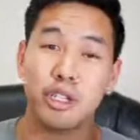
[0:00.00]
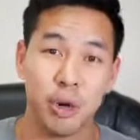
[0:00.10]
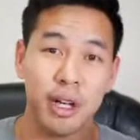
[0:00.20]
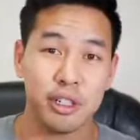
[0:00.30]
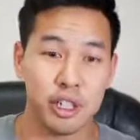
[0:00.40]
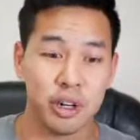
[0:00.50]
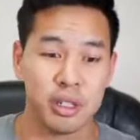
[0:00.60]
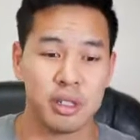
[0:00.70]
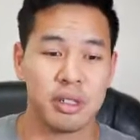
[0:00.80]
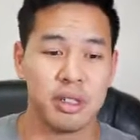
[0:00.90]
Trade
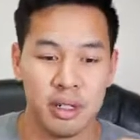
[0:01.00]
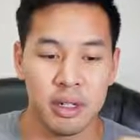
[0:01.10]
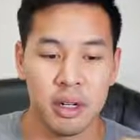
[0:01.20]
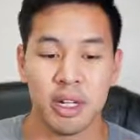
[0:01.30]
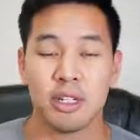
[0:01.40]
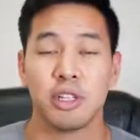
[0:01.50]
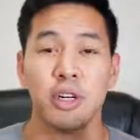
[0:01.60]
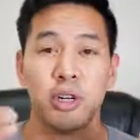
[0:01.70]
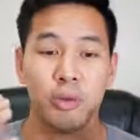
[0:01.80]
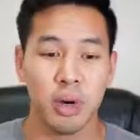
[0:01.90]
Assurance, right?
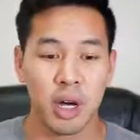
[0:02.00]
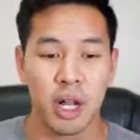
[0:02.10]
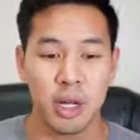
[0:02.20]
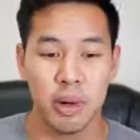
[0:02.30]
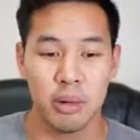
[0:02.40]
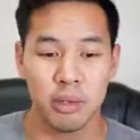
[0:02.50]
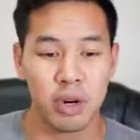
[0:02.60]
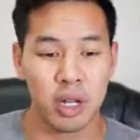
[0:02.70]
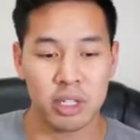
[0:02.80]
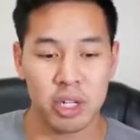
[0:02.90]
So what Alibaba
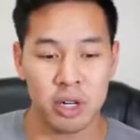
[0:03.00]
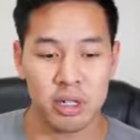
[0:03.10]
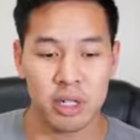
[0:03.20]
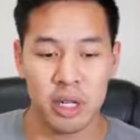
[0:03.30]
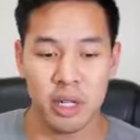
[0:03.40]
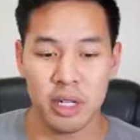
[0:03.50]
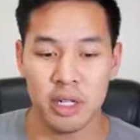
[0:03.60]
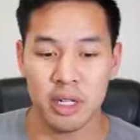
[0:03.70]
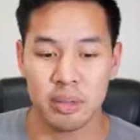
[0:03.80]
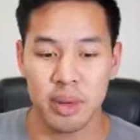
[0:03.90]
Trade Assurance
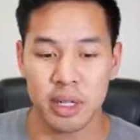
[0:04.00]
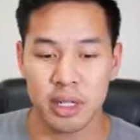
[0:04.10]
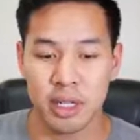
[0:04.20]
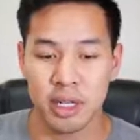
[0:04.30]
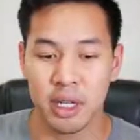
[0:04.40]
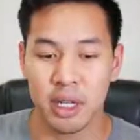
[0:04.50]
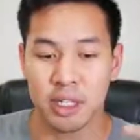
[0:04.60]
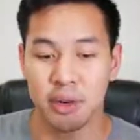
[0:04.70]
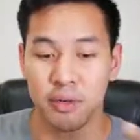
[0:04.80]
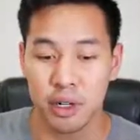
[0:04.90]
is, basically
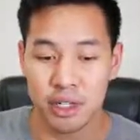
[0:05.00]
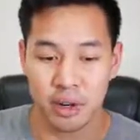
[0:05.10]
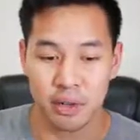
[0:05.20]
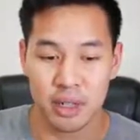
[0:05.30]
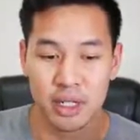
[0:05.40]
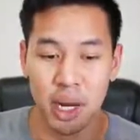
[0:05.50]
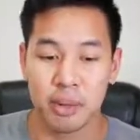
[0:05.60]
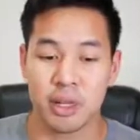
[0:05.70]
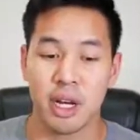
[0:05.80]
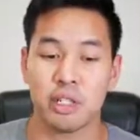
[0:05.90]
it's a free service that
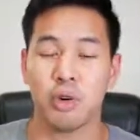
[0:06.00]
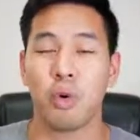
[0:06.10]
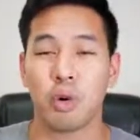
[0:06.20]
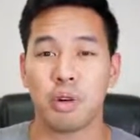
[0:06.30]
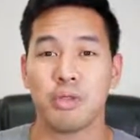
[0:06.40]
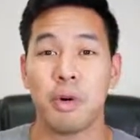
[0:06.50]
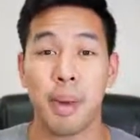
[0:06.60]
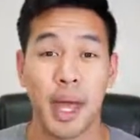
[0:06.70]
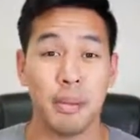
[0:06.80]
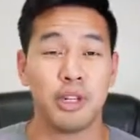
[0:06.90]
protects the orders from
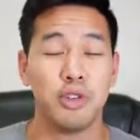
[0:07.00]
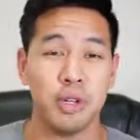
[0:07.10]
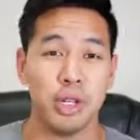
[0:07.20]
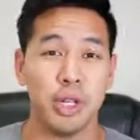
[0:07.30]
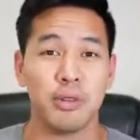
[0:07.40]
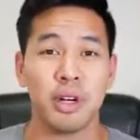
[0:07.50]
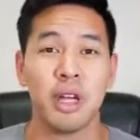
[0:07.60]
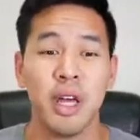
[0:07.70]
payment to delivery.